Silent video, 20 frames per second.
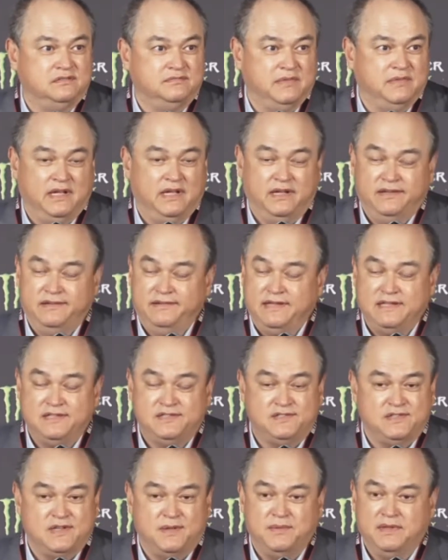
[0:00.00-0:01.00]
And that's
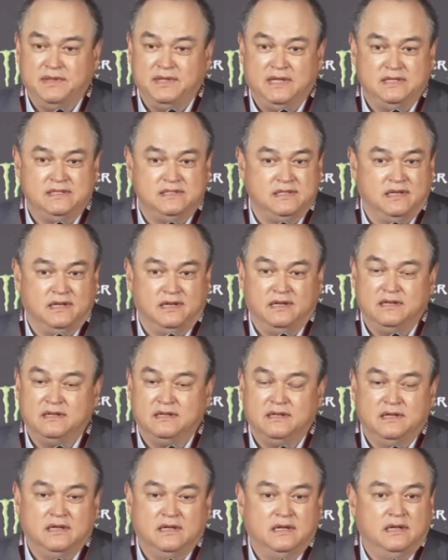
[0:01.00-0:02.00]
something that,
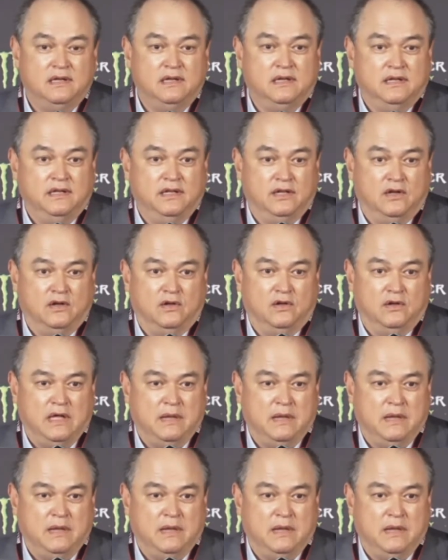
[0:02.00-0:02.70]
you know,